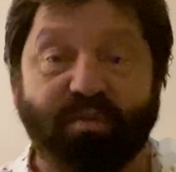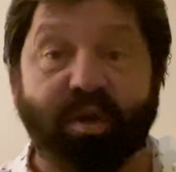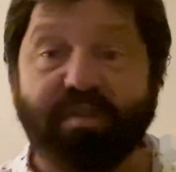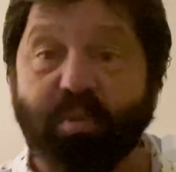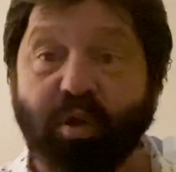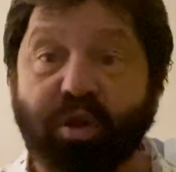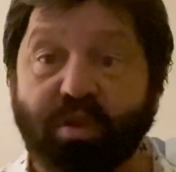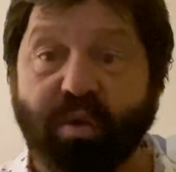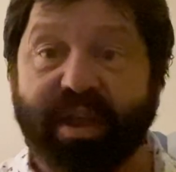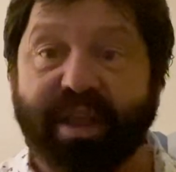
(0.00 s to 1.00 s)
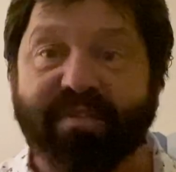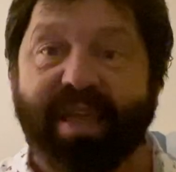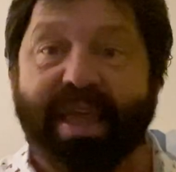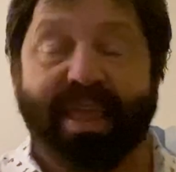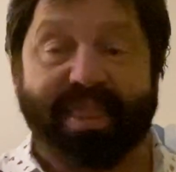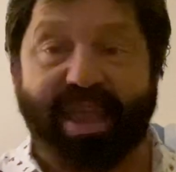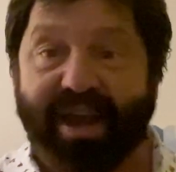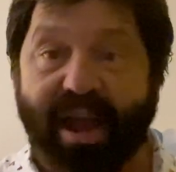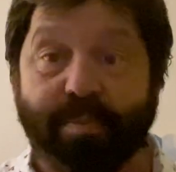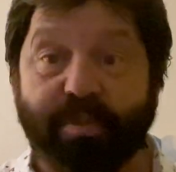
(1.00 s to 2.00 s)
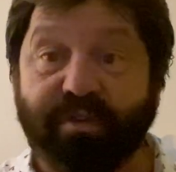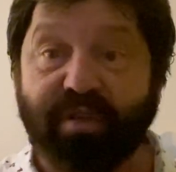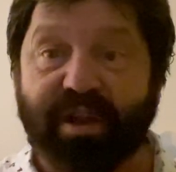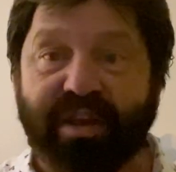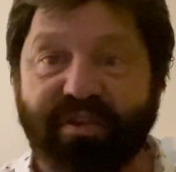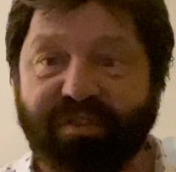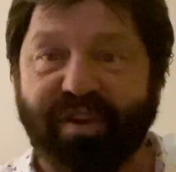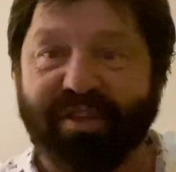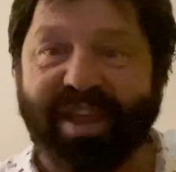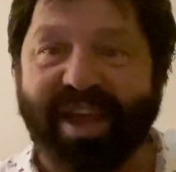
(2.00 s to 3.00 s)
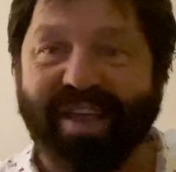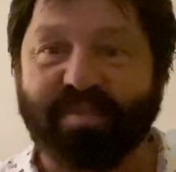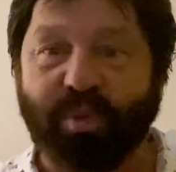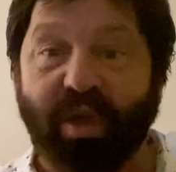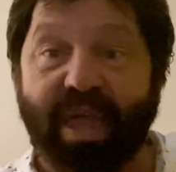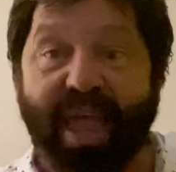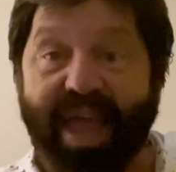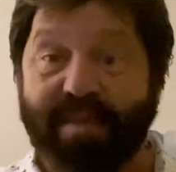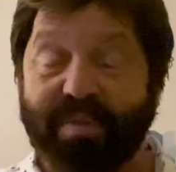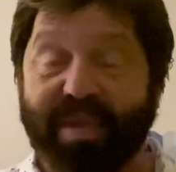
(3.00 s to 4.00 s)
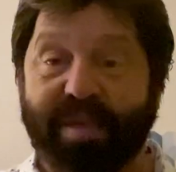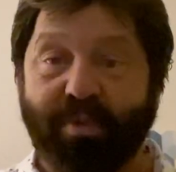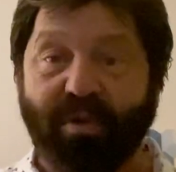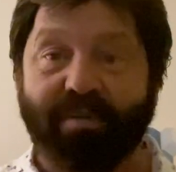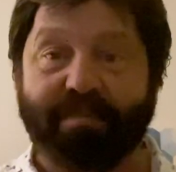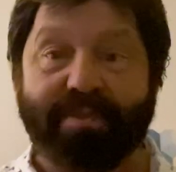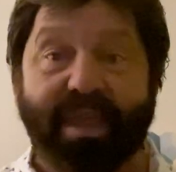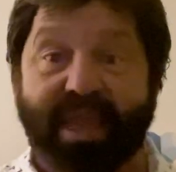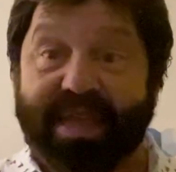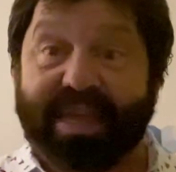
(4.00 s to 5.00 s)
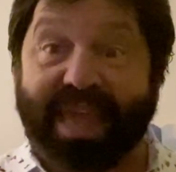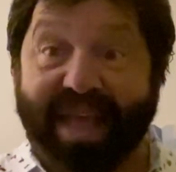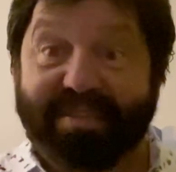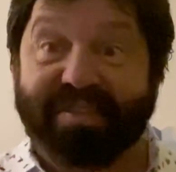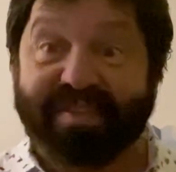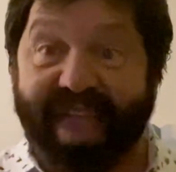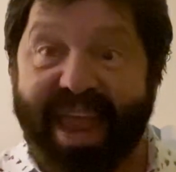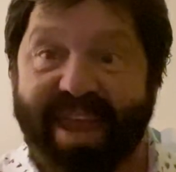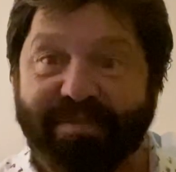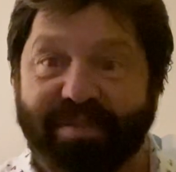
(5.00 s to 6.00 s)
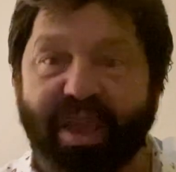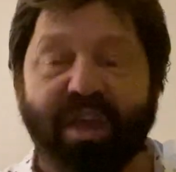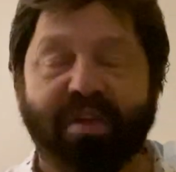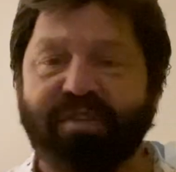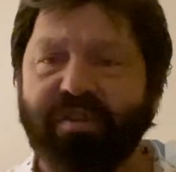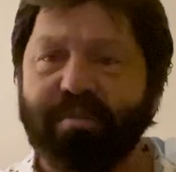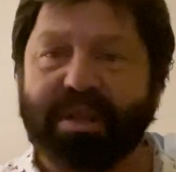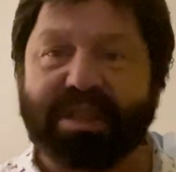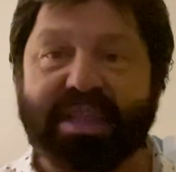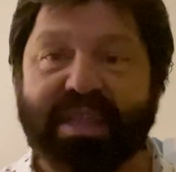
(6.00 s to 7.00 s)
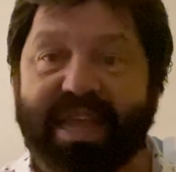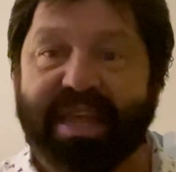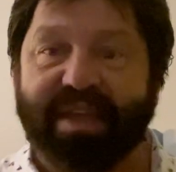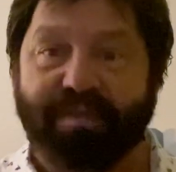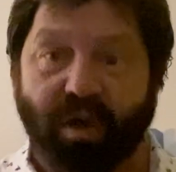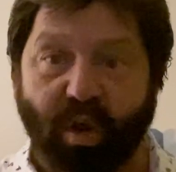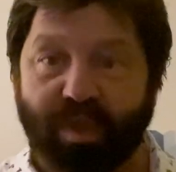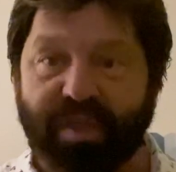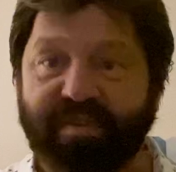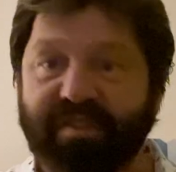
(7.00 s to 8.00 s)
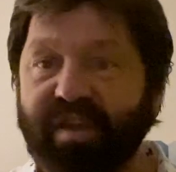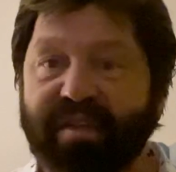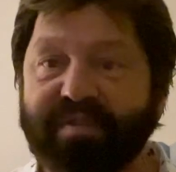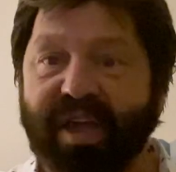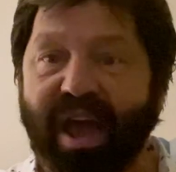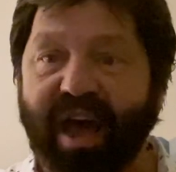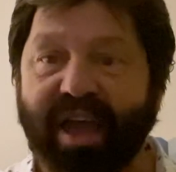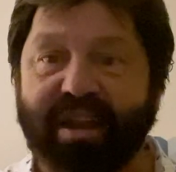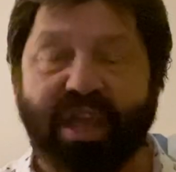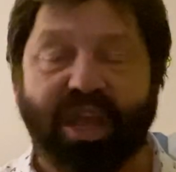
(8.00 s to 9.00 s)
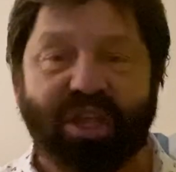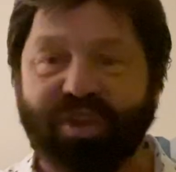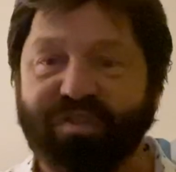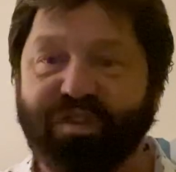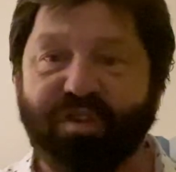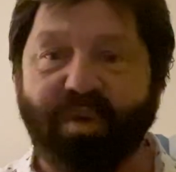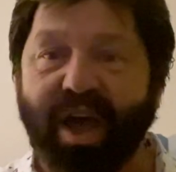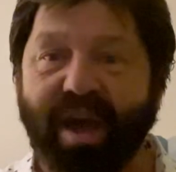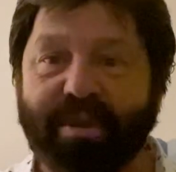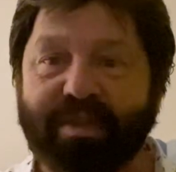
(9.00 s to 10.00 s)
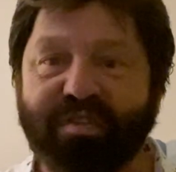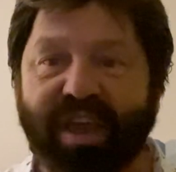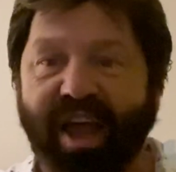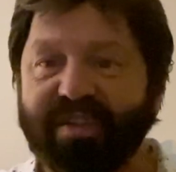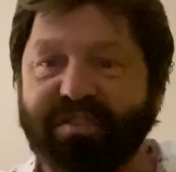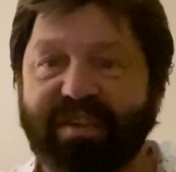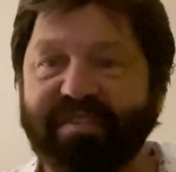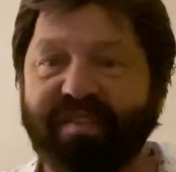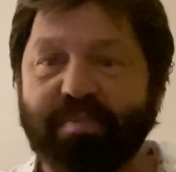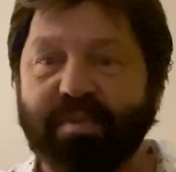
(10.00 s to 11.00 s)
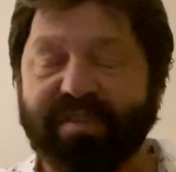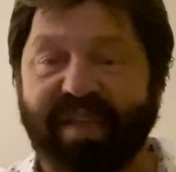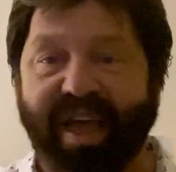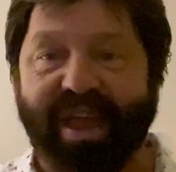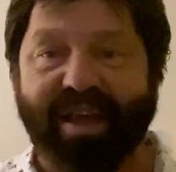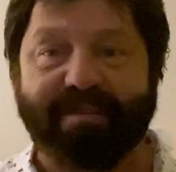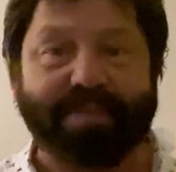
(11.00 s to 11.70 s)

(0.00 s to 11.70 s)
What's more glorious than an opportunity to share the gospel and people get saved, to believe on the Son of God? Yeshua HaMashiach, Jesus Messiah.